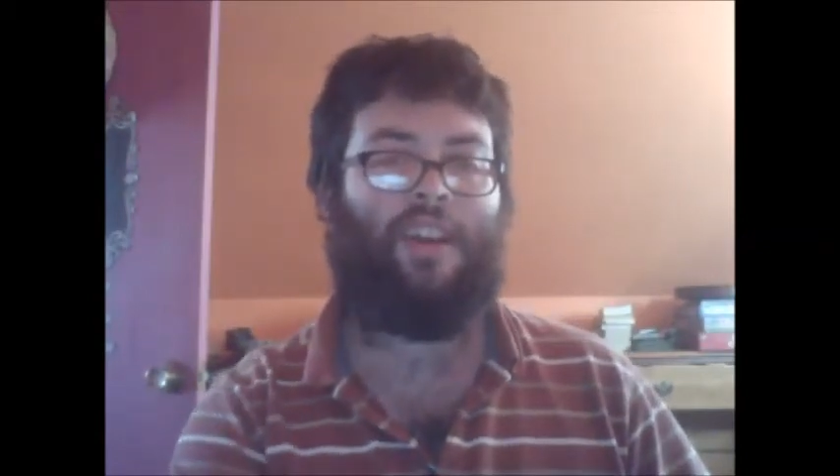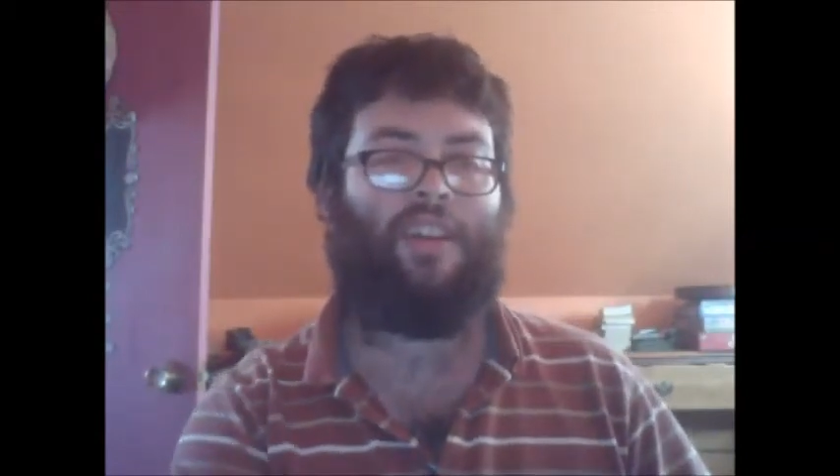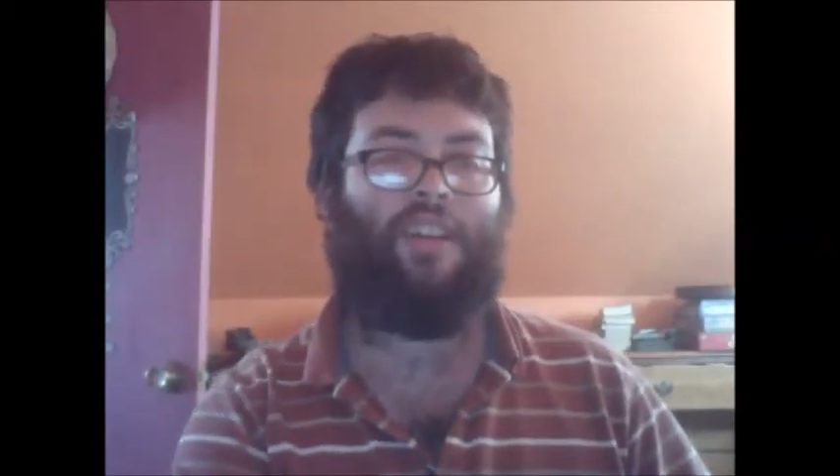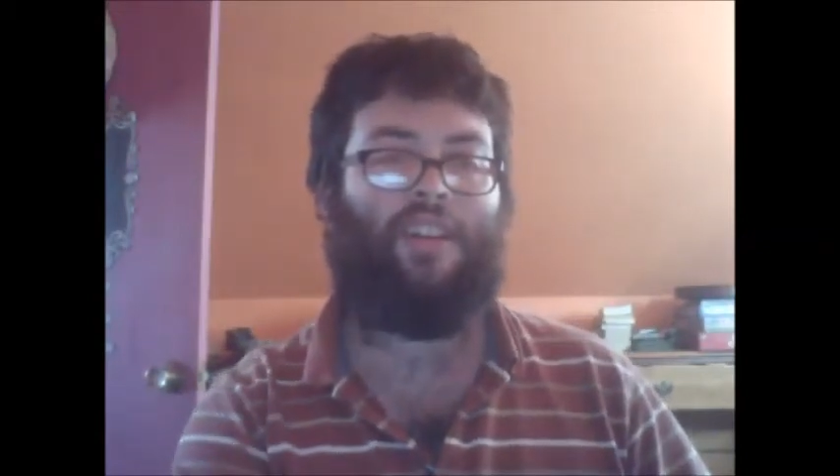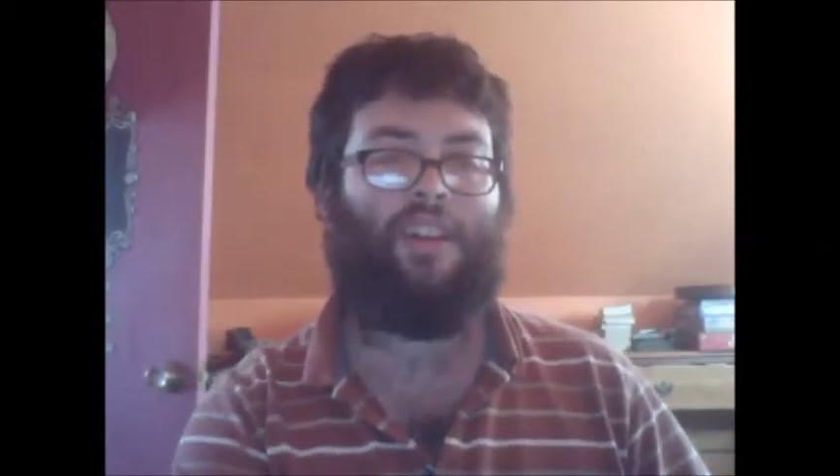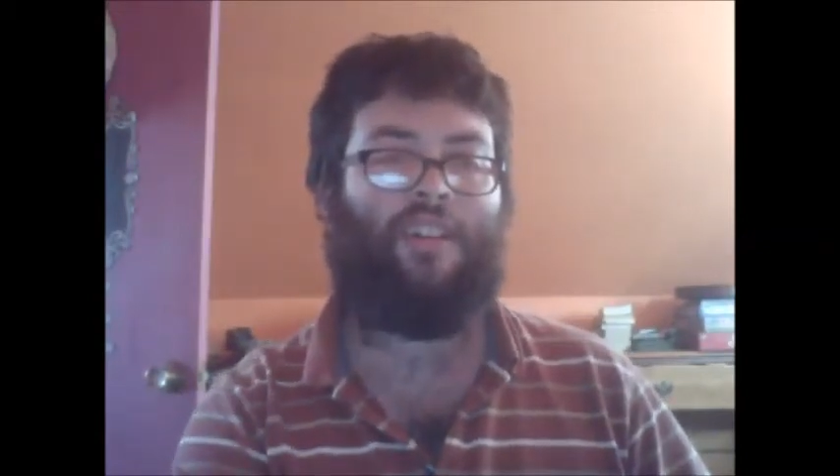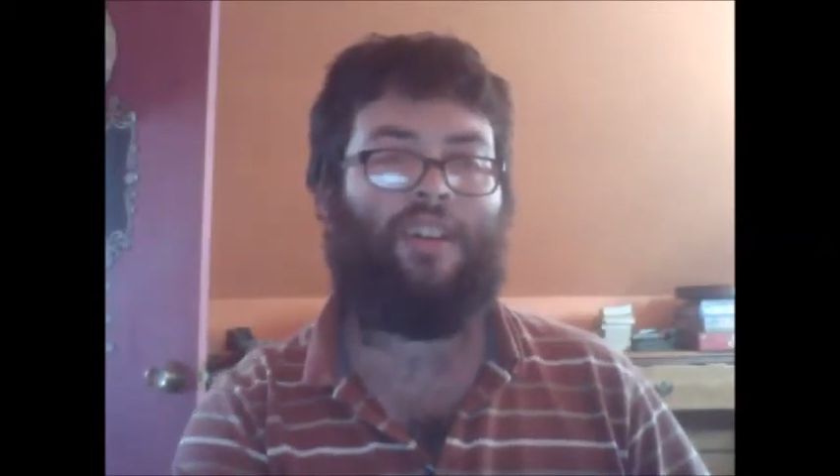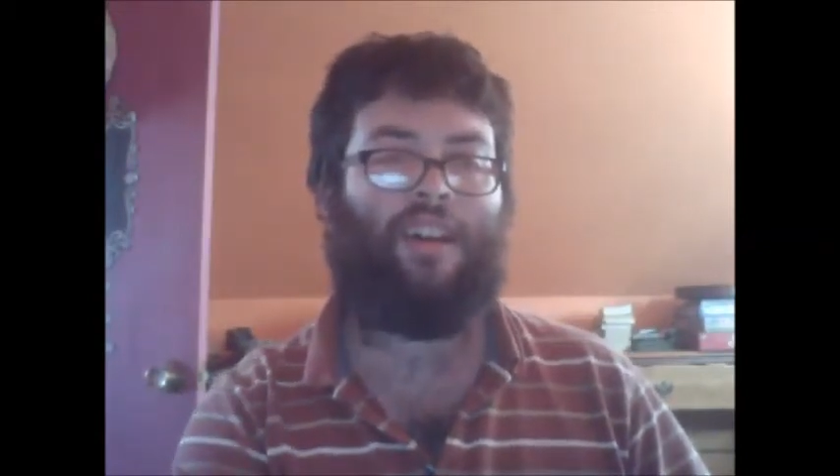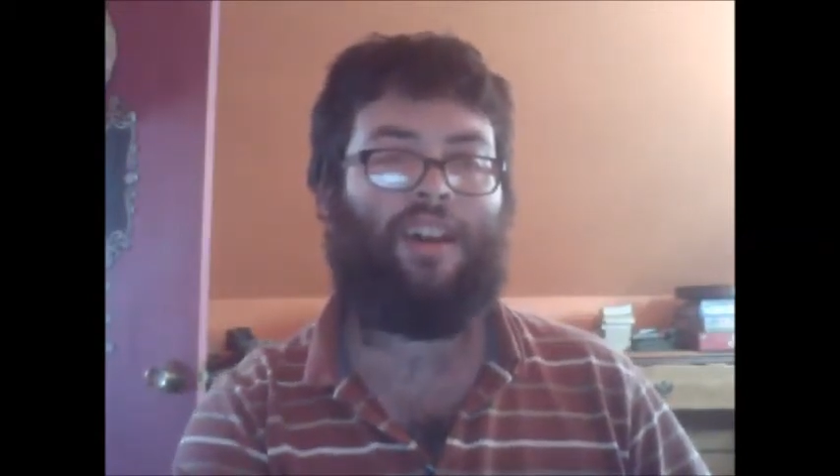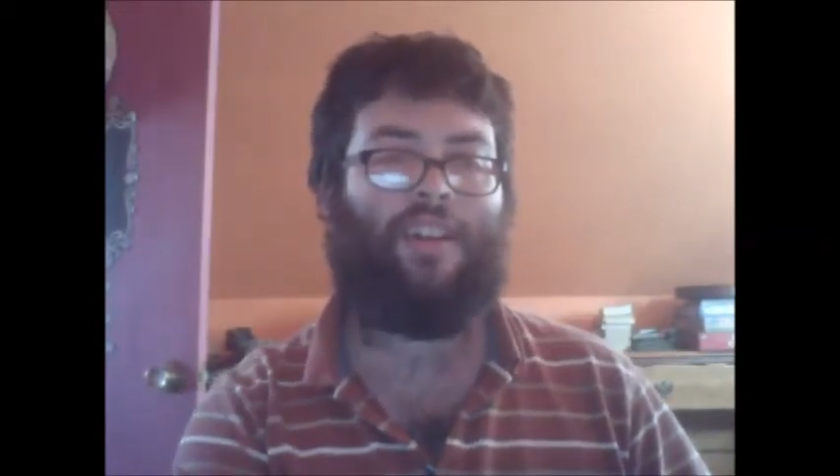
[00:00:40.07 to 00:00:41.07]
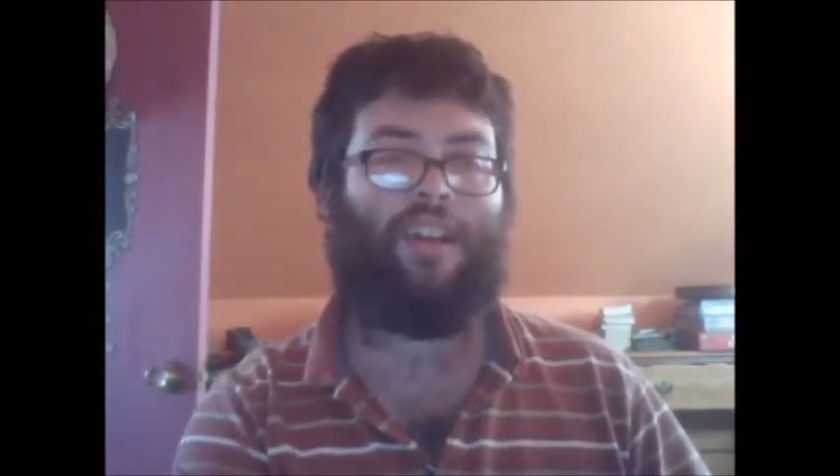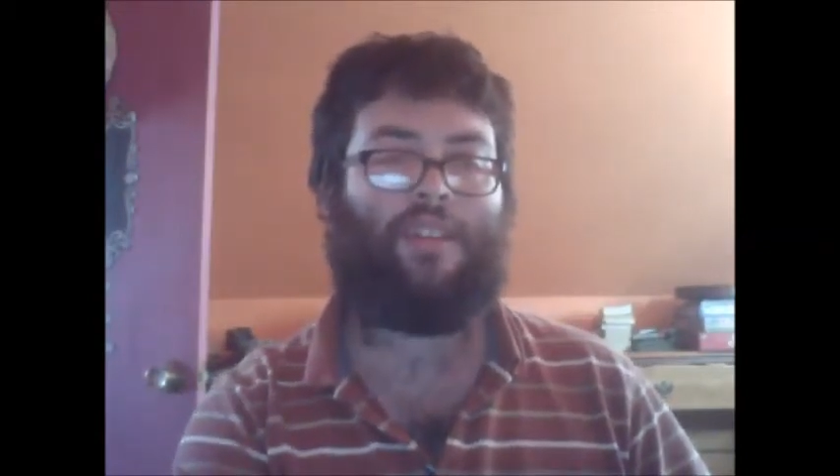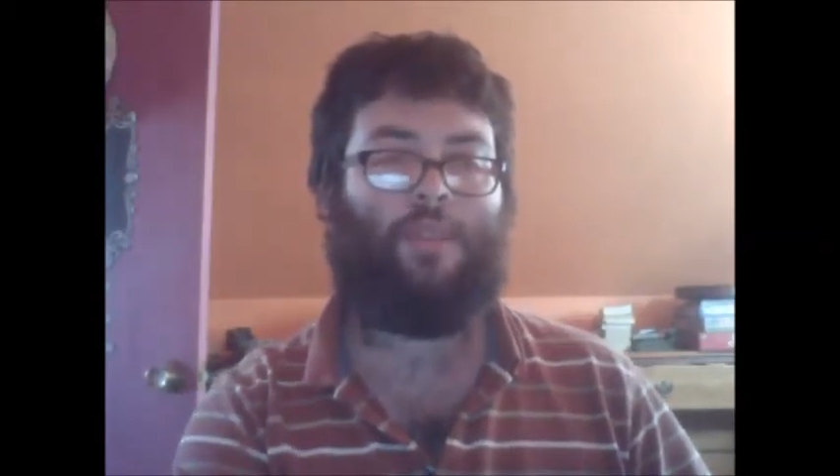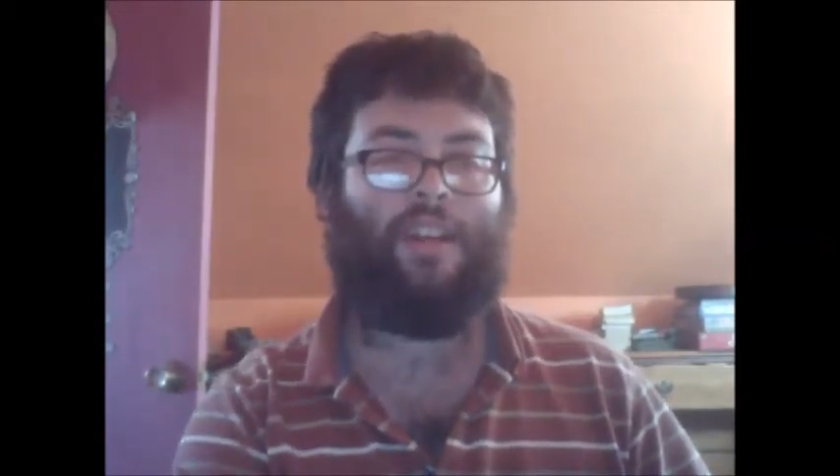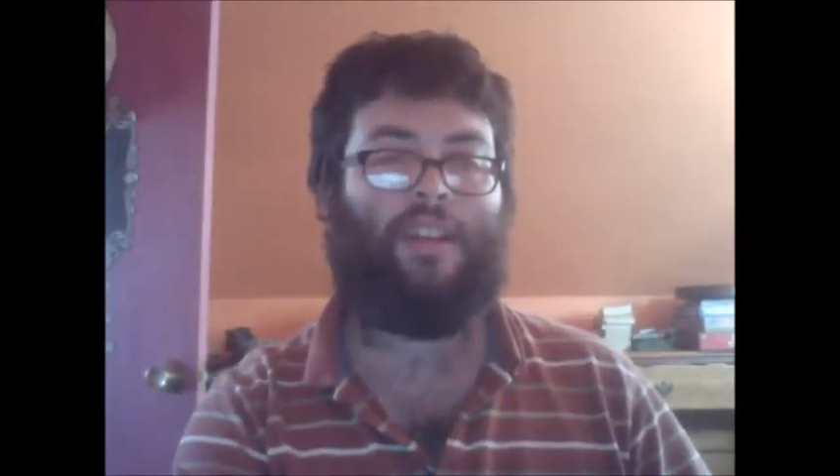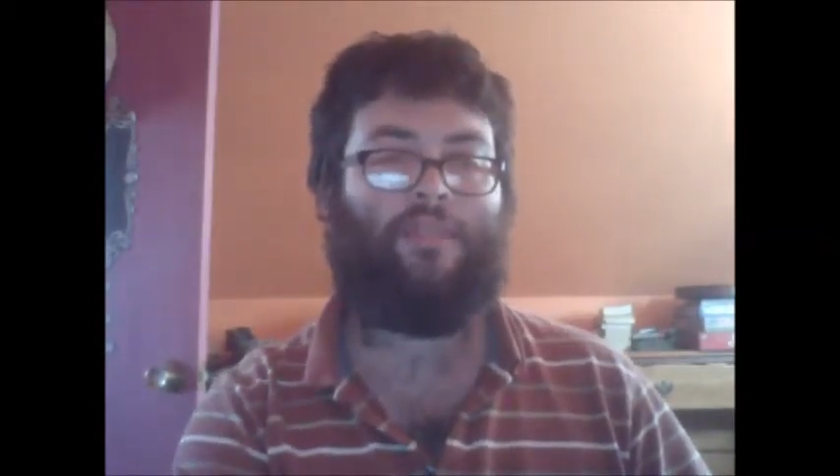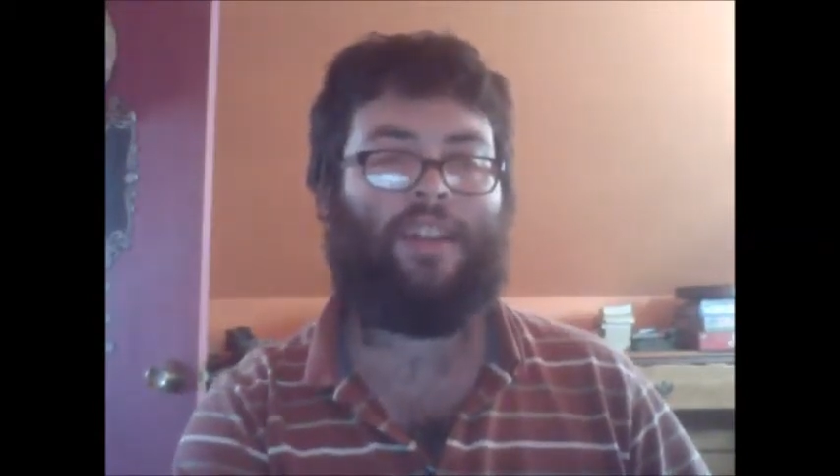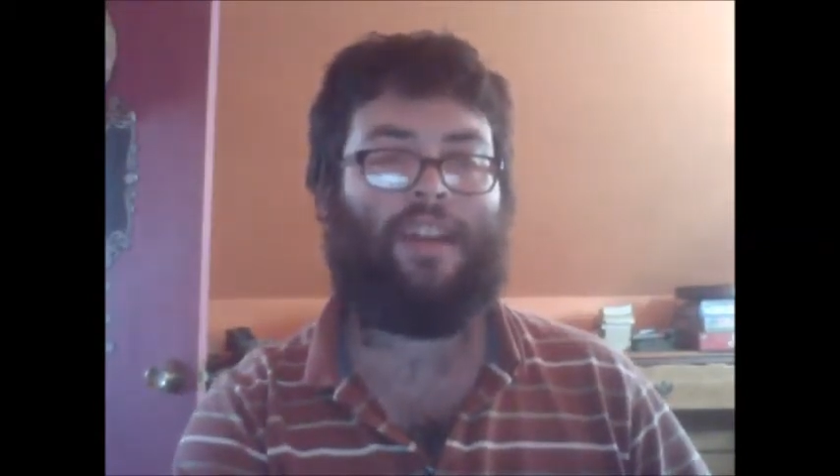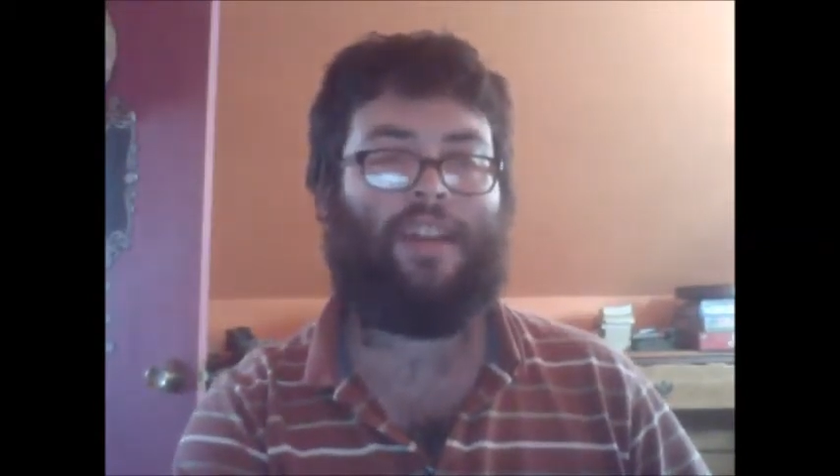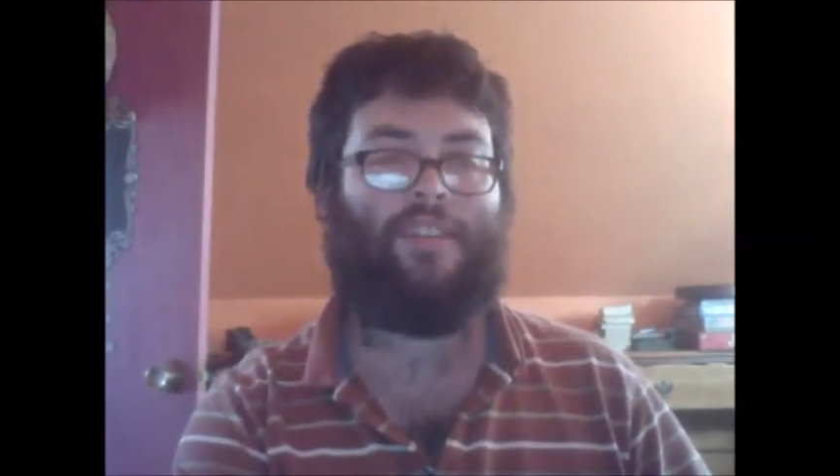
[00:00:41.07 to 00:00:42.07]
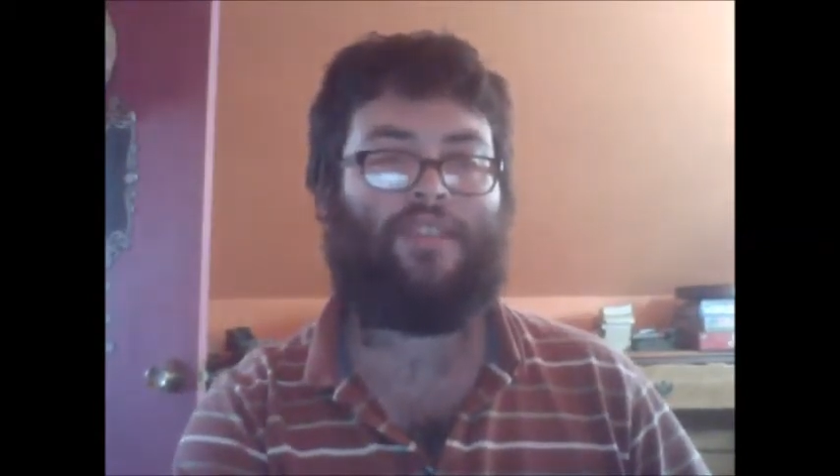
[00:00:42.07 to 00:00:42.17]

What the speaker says: Like 20 different kinds